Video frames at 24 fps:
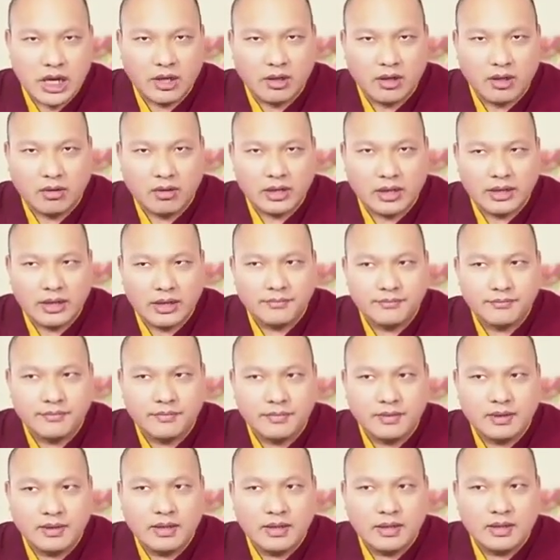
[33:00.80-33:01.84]
talking about
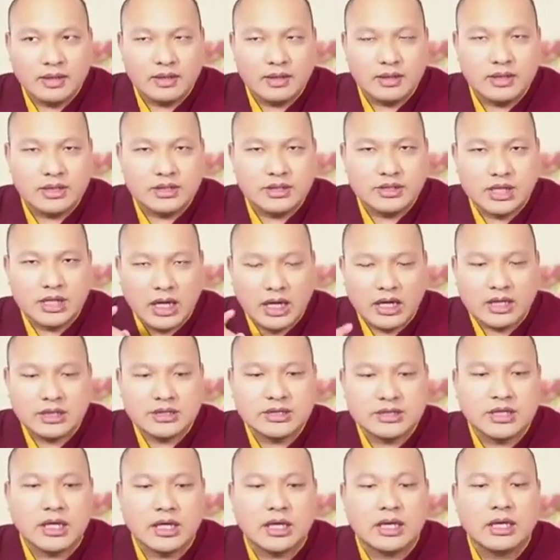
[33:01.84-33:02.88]
preventing the eating meat,
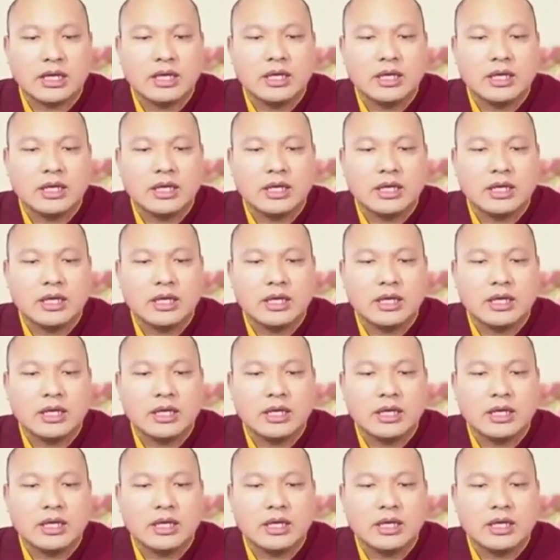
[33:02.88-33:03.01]
I